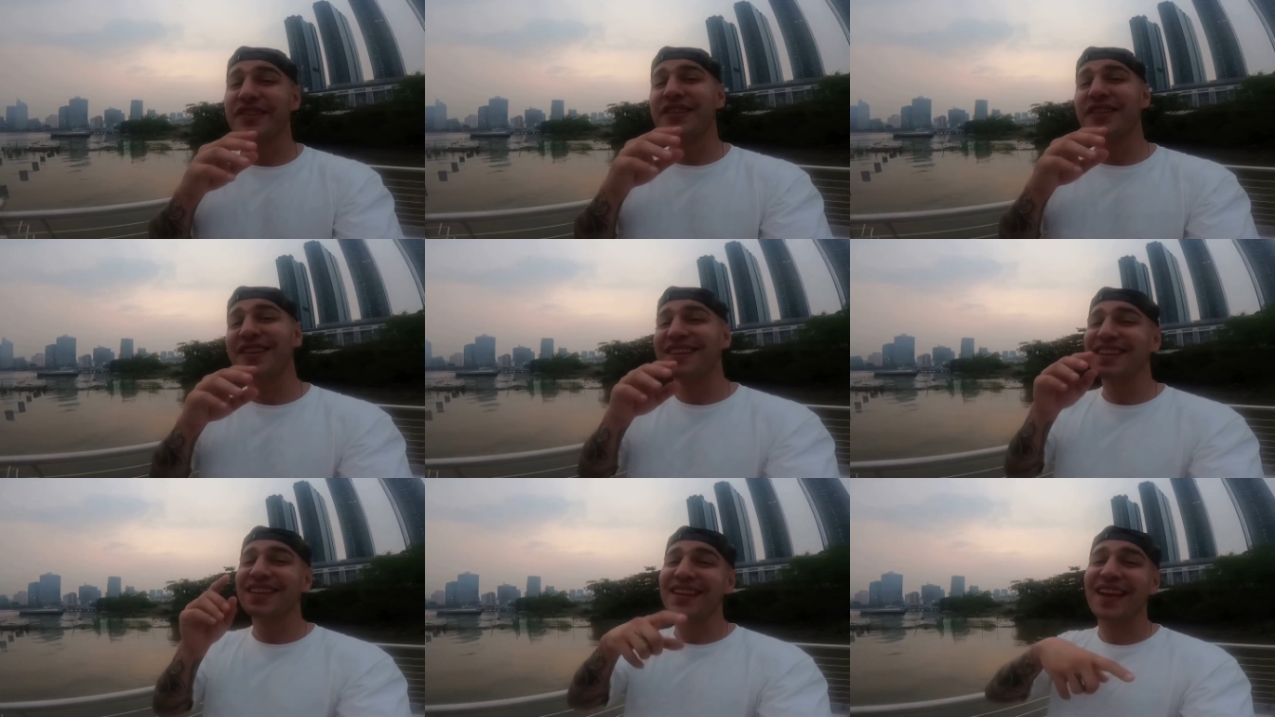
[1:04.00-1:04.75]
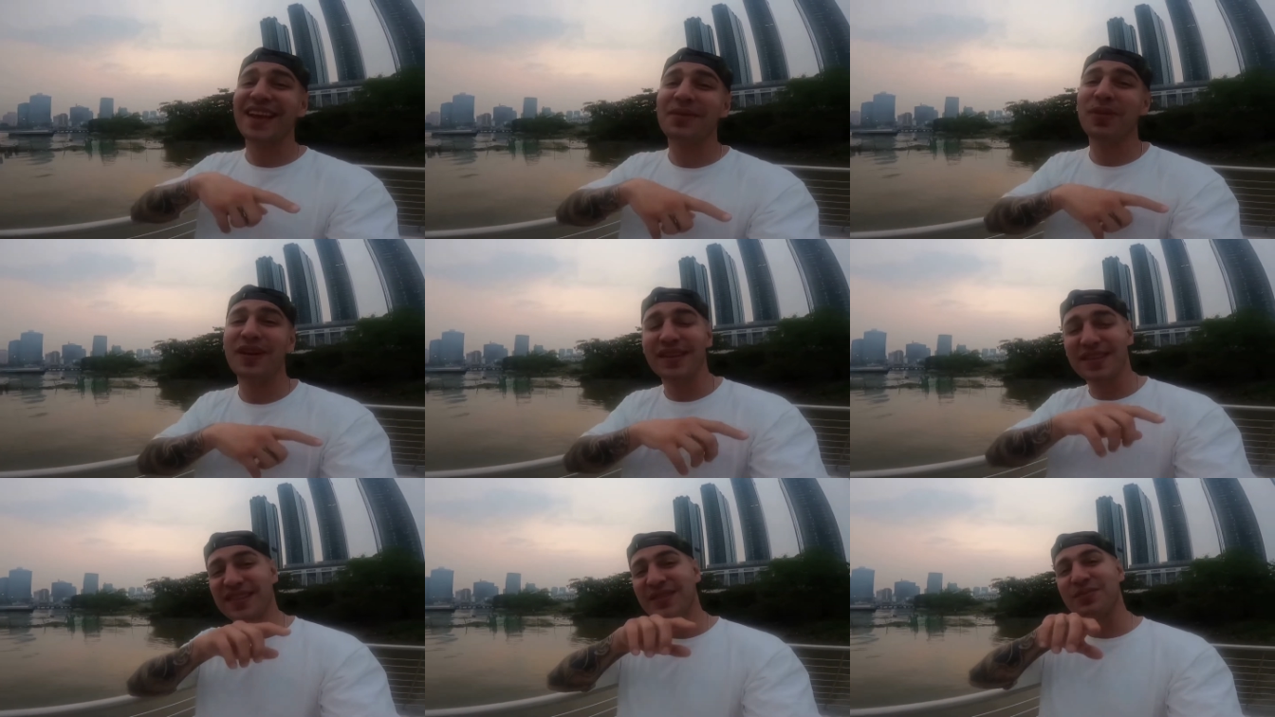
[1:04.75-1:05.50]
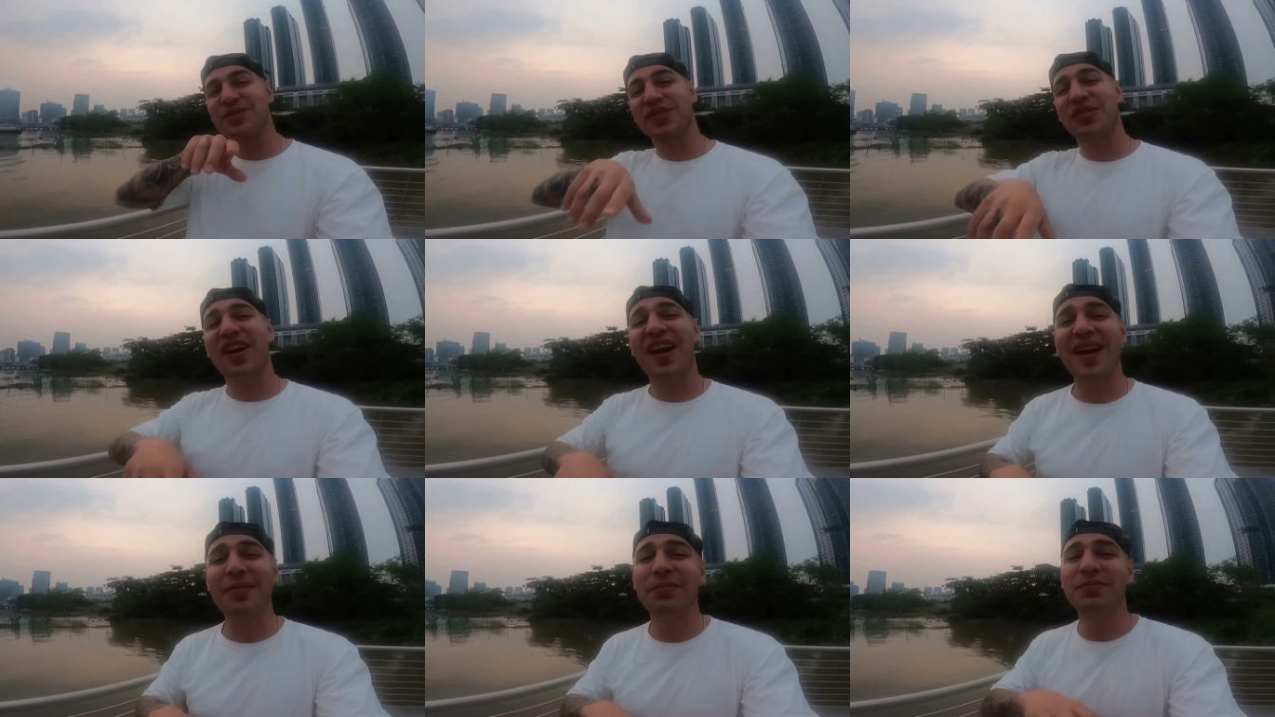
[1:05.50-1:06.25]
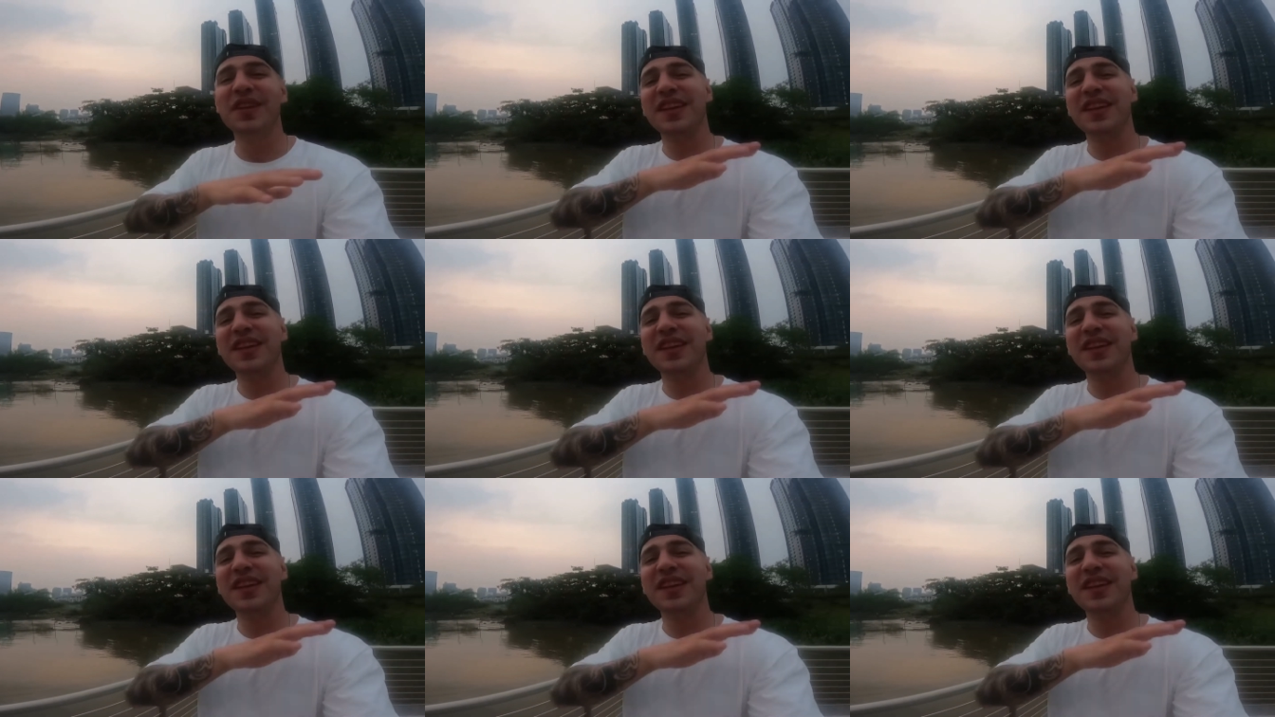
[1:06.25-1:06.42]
sure you hit the like button, subscribe,